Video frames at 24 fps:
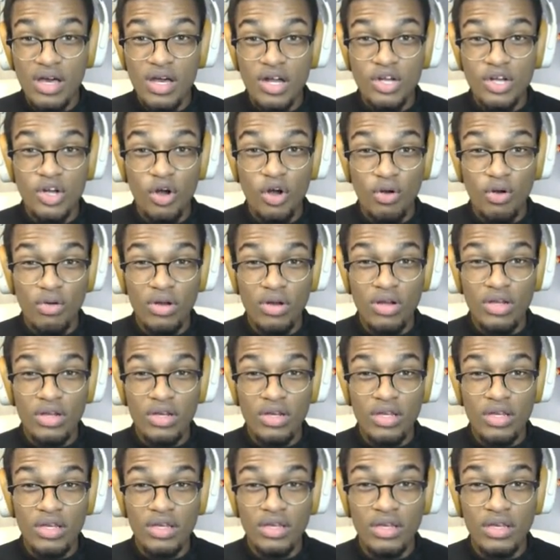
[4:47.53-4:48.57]

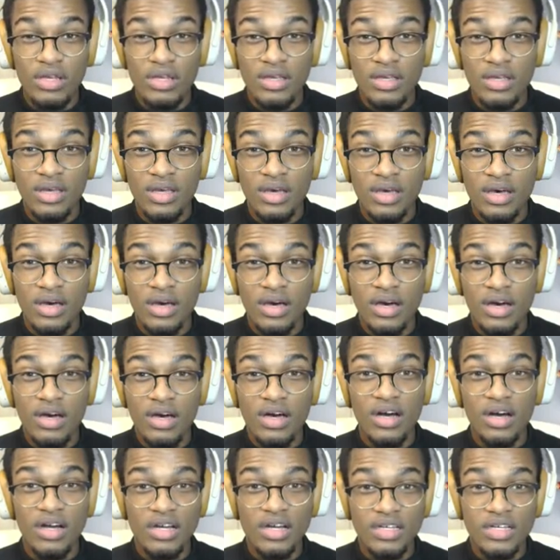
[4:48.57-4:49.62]
Corn?
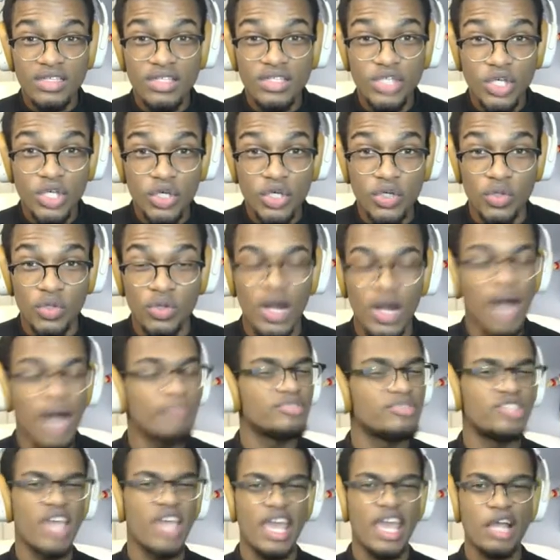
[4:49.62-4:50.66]
Octu. I'm
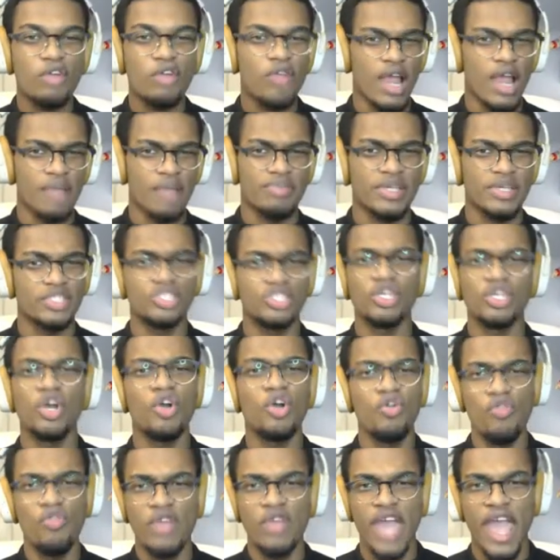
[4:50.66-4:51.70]
saying Krampus.
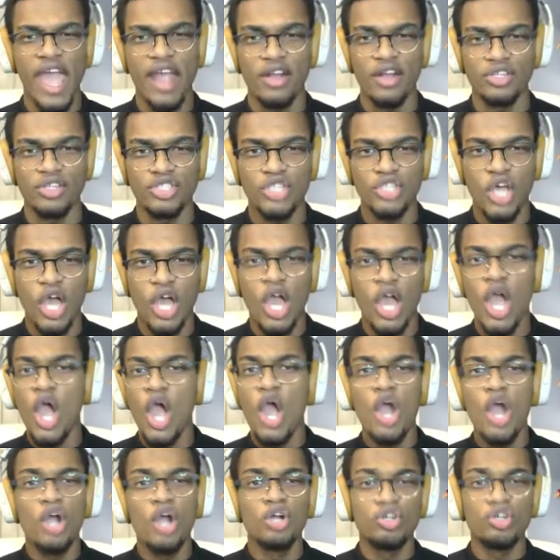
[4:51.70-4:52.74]
Who cares?
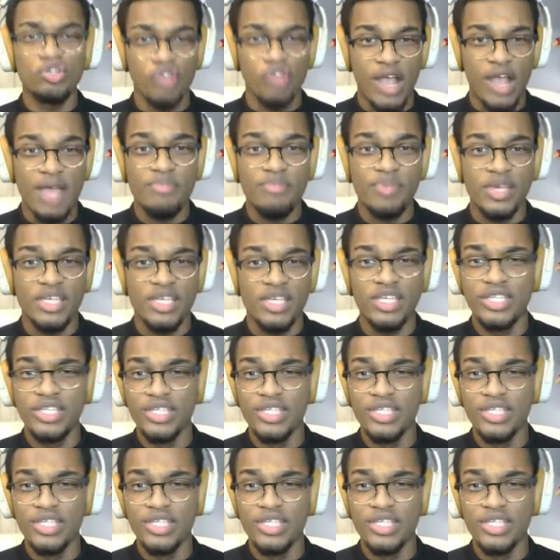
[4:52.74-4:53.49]
Krampus,